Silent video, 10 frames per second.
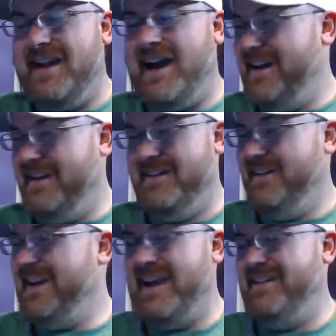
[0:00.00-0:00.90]
I don't know.
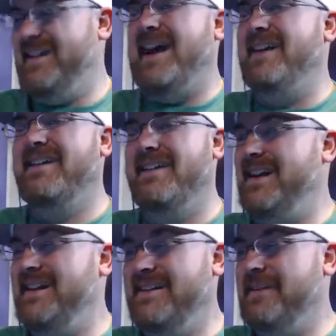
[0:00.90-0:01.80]
Again, I don't know
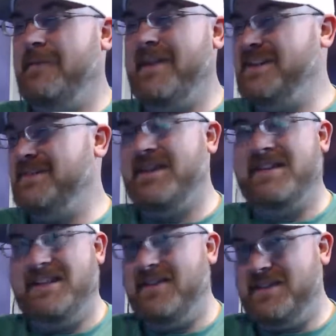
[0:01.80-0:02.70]
any new information about
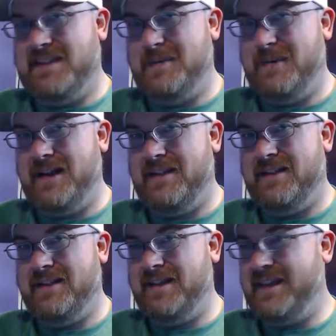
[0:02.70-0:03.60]
the 7 team or
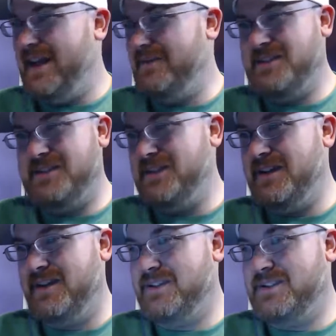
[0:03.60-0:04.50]
anything like that. I'm just as
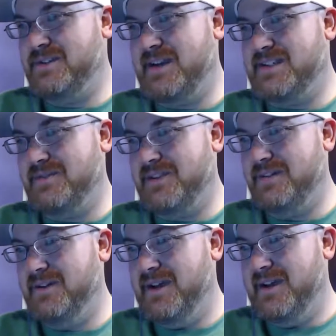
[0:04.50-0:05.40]
curious as the rest of
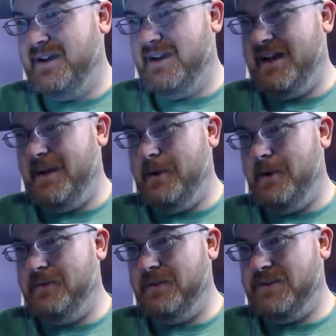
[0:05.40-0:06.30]
you. But
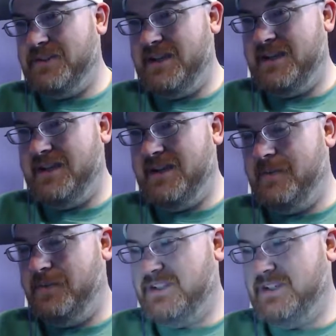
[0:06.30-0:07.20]
hopefully we'll see.
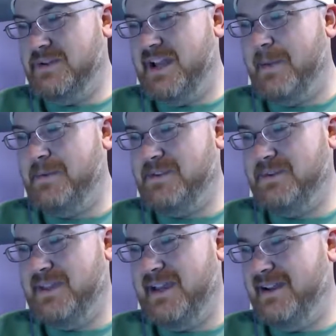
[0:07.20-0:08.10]
We'll see what happens
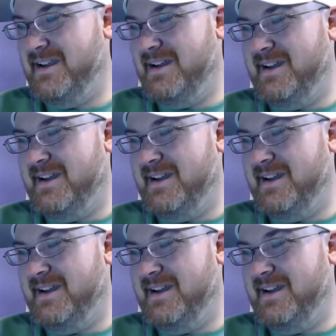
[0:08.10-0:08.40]
with that.